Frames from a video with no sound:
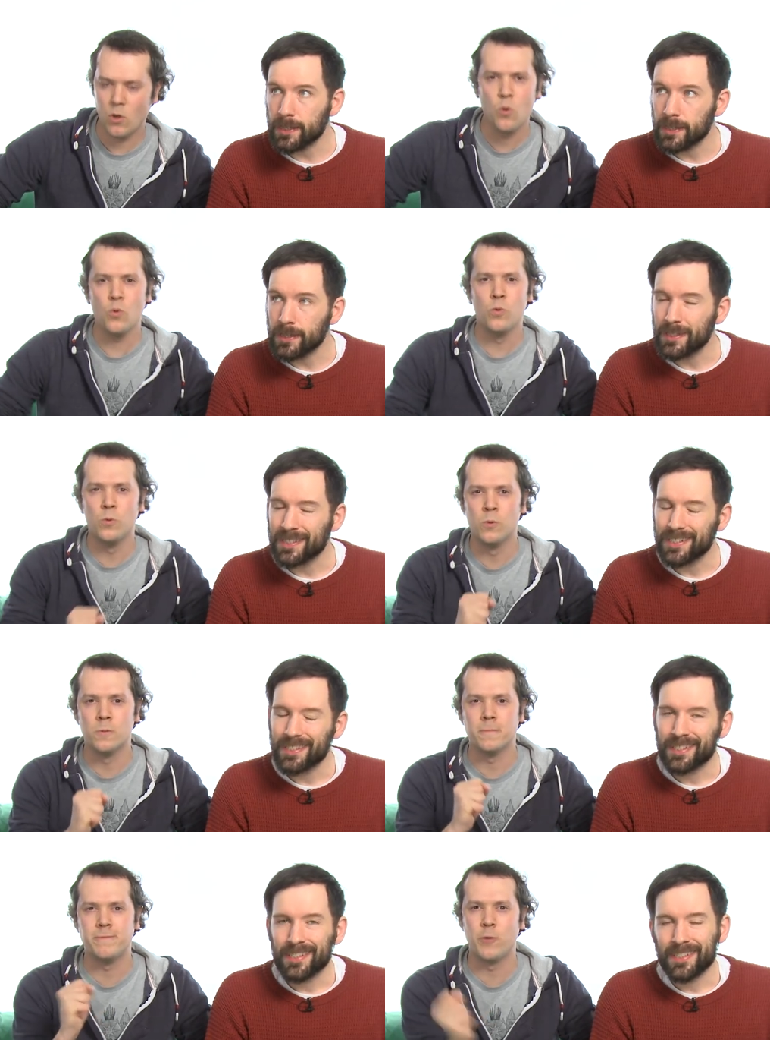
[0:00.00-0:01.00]
Speaker 1: Ooh,
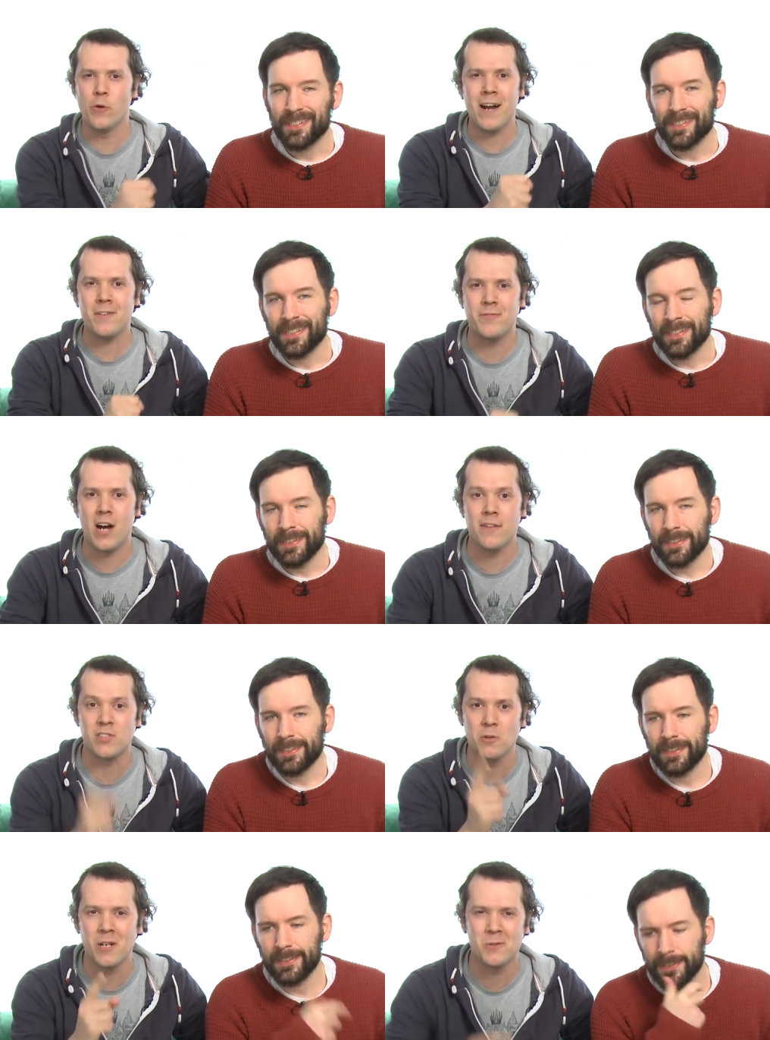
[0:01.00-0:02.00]
four out of five,
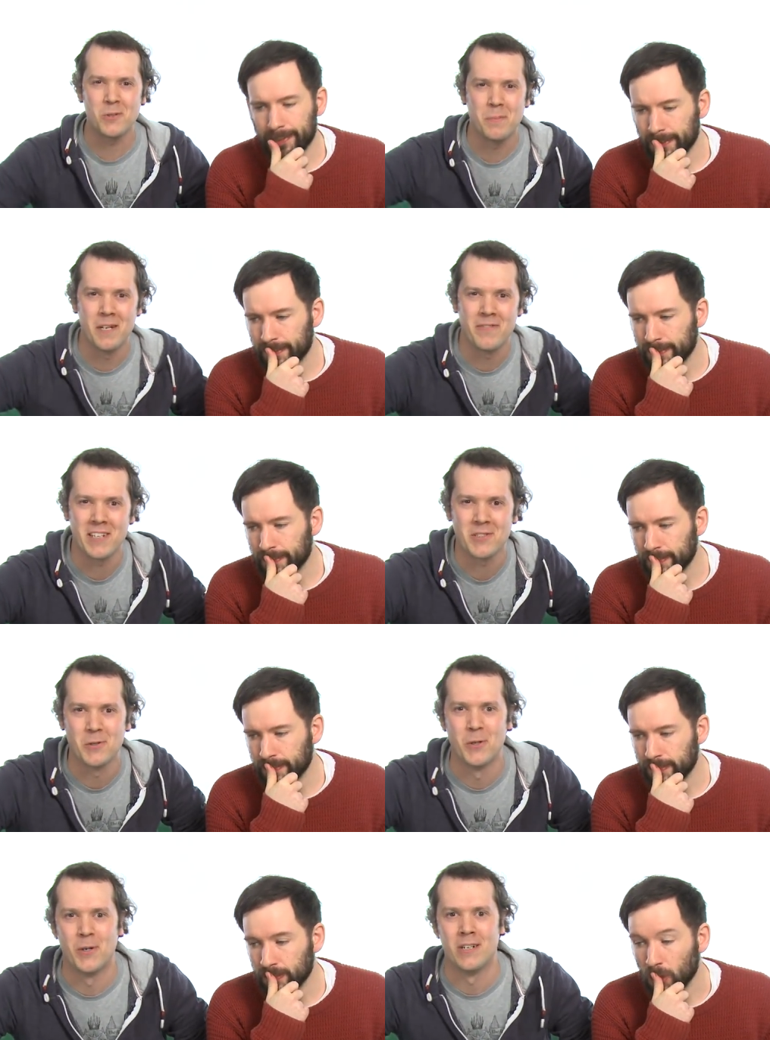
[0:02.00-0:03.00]
so close to a perfect
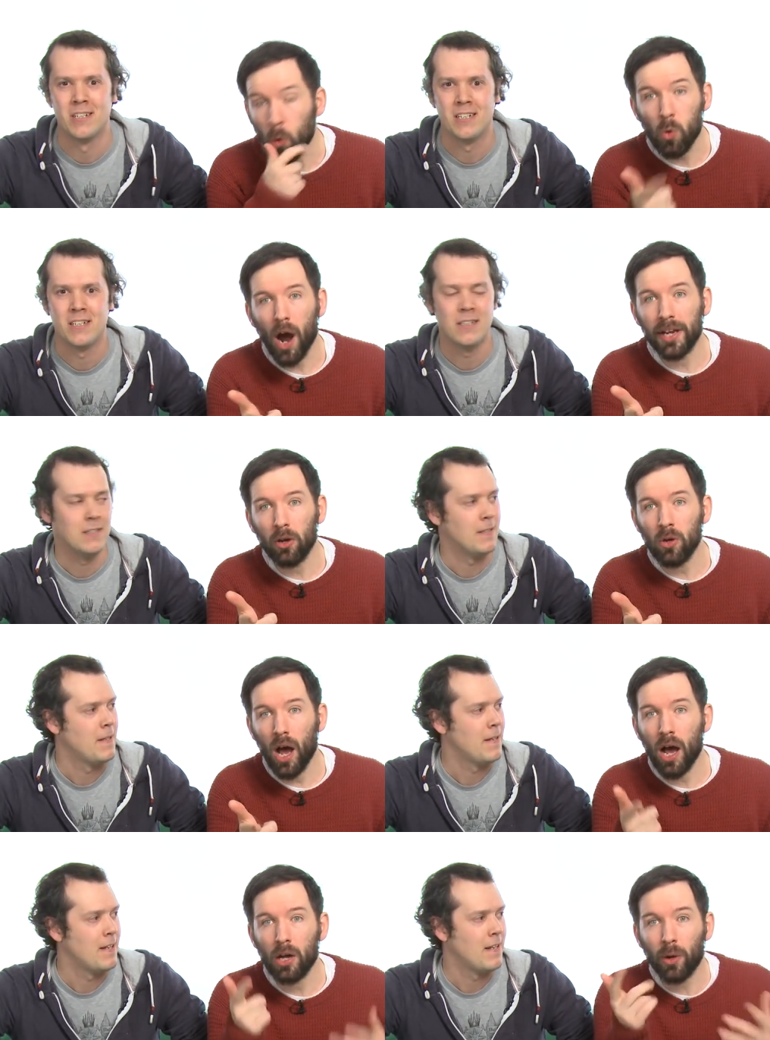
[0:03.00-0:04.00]
score. Ooh, I know.
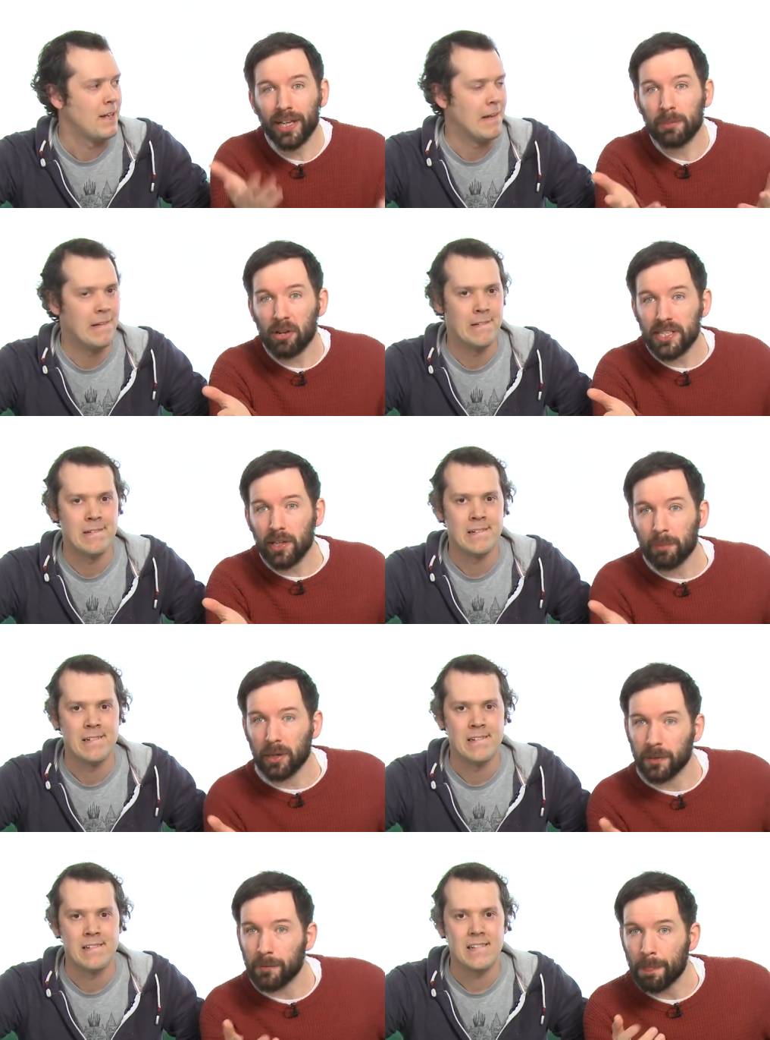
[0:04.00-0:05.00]
Uh, quickly, press the like
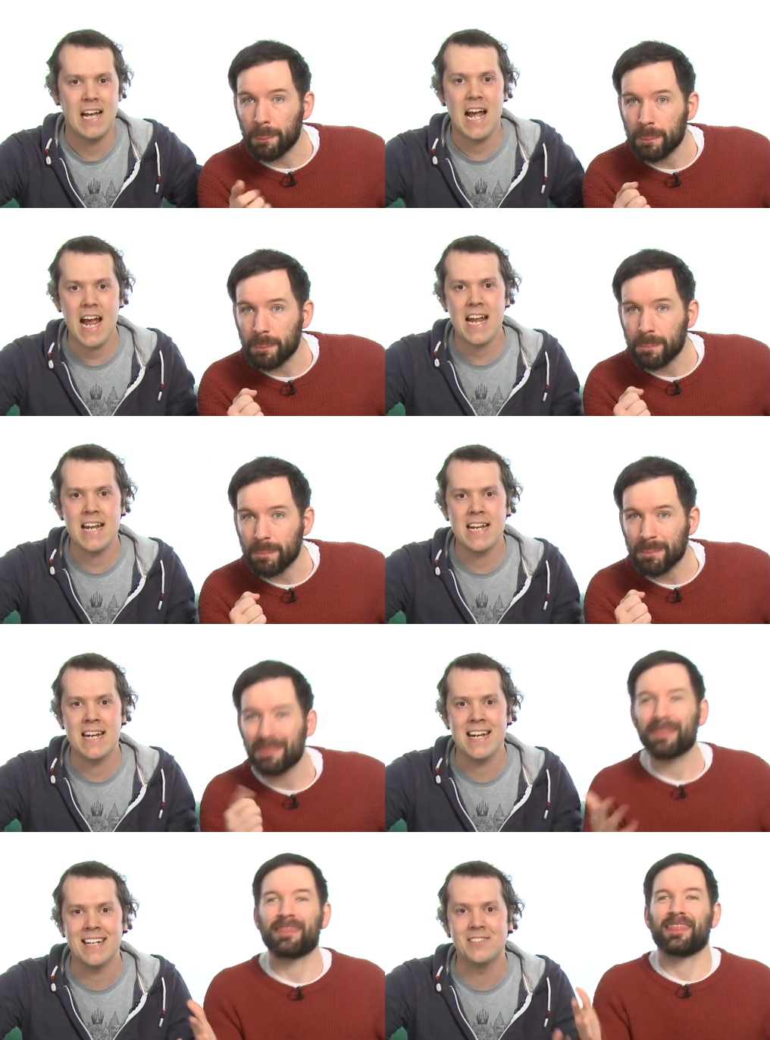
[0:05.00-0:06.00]
button.
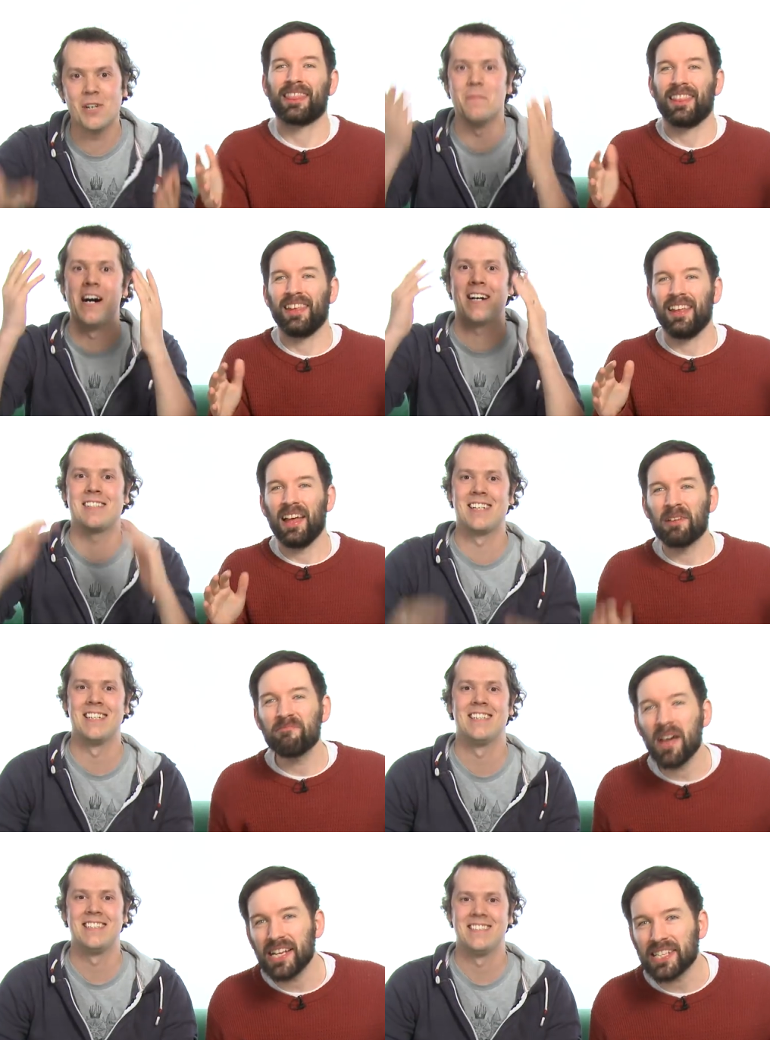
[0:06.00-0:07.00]
Hey, top marks.
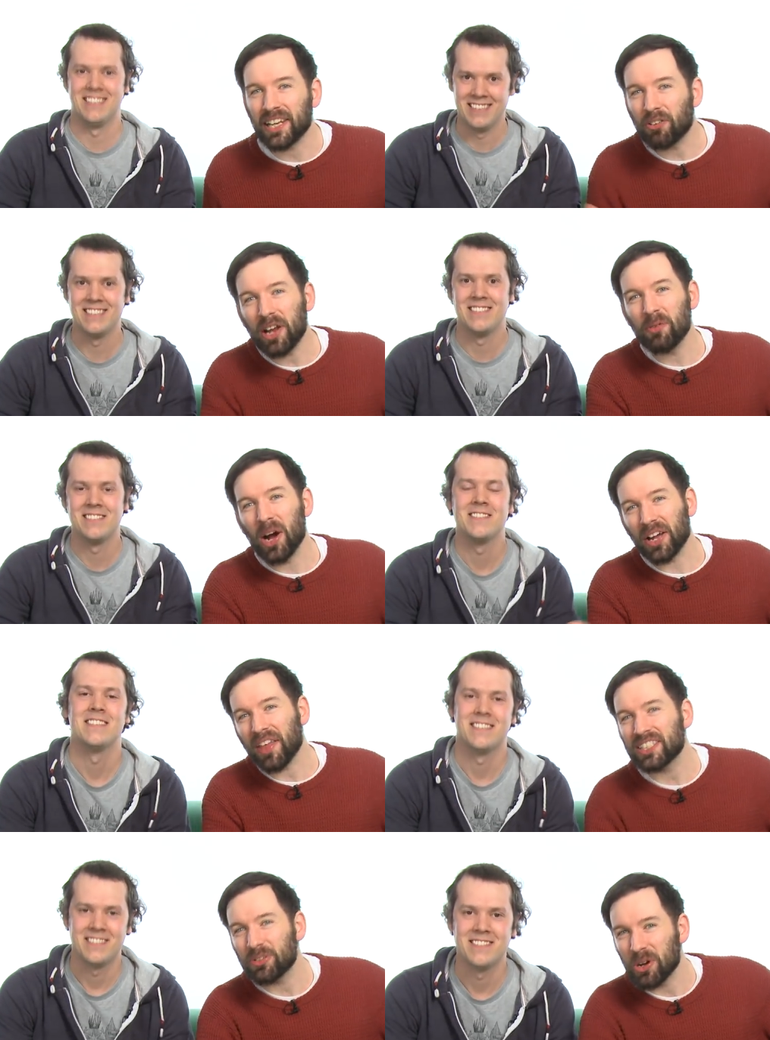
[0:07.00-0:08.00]
Amazing, great work.
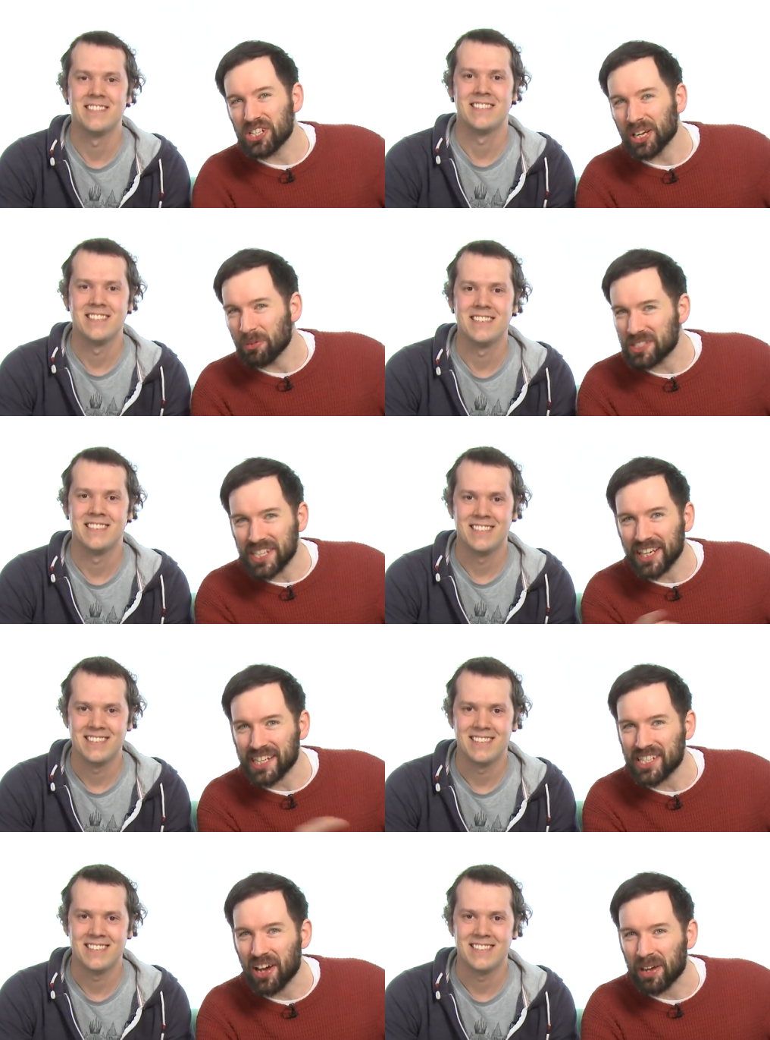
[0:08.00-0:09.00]
Thanks for watching, we'll see you
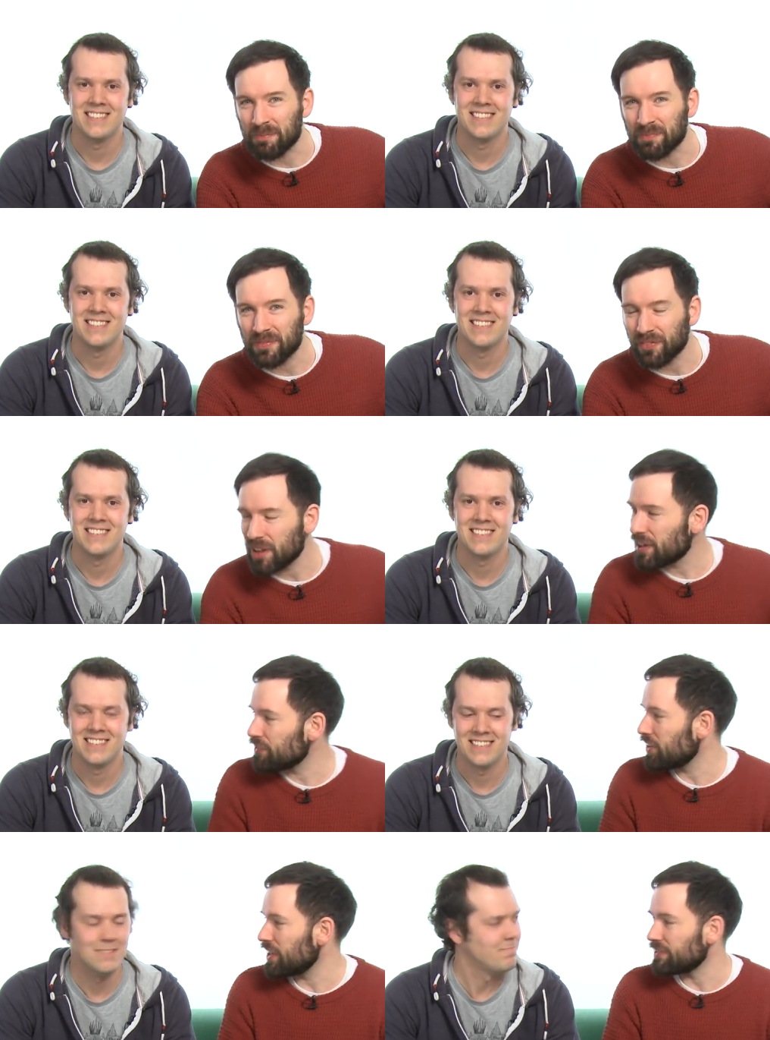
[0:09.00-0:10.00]
next time. Five out of
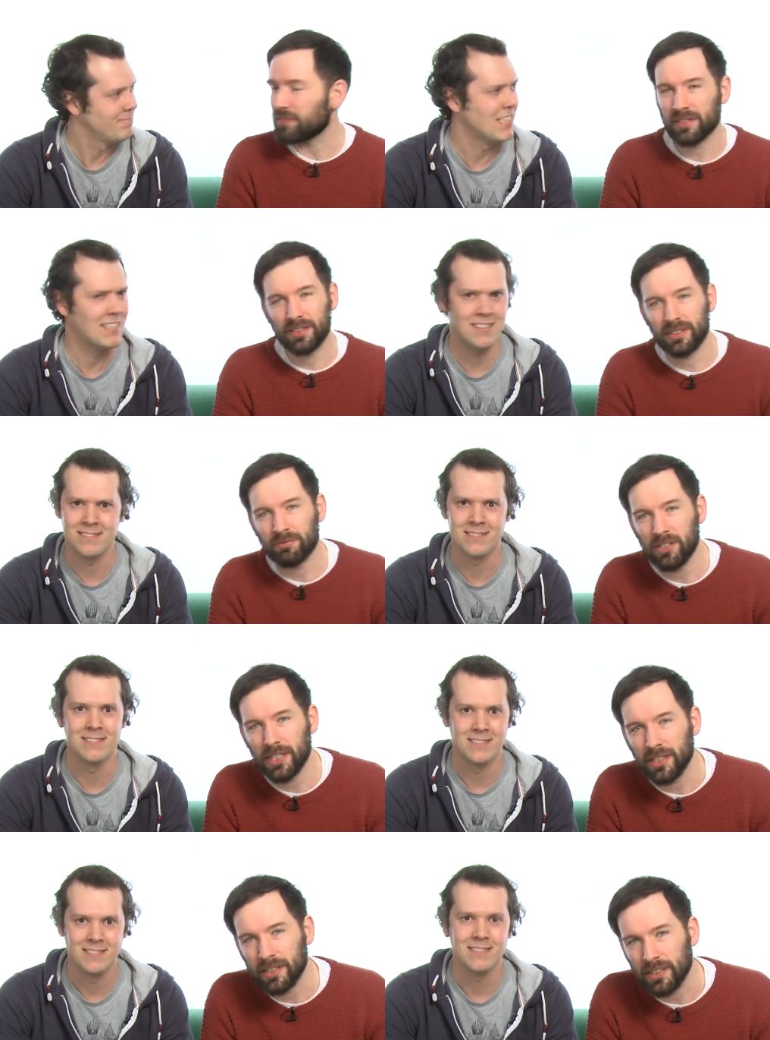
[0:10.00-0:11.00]
five, really
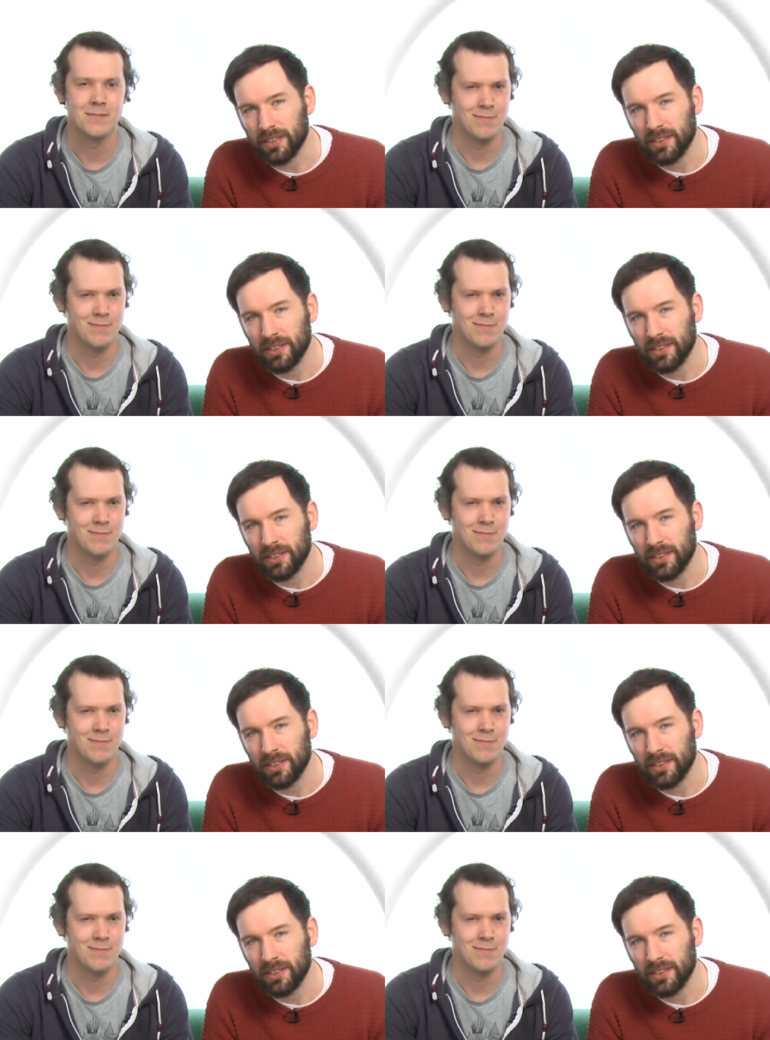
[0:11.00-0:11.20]
good.